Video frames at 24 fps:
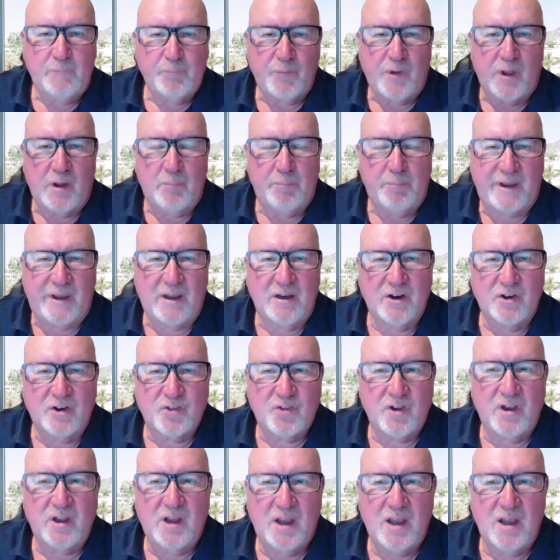because
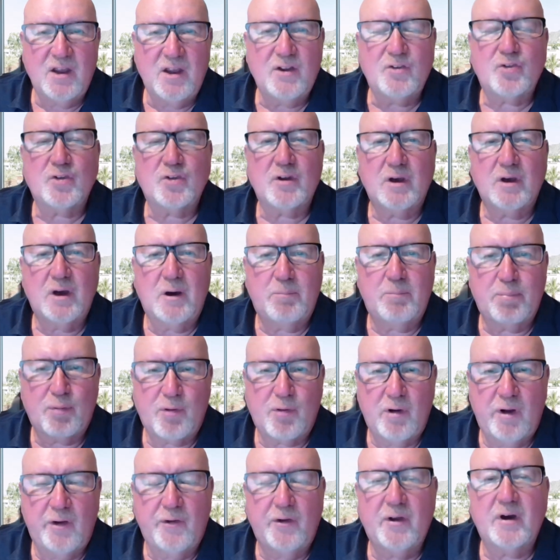it is a
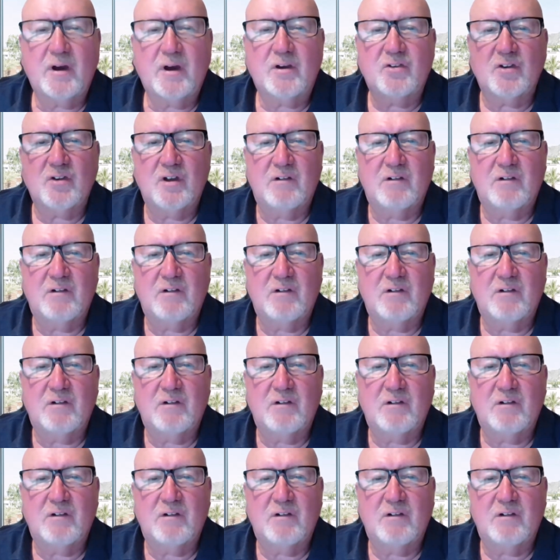product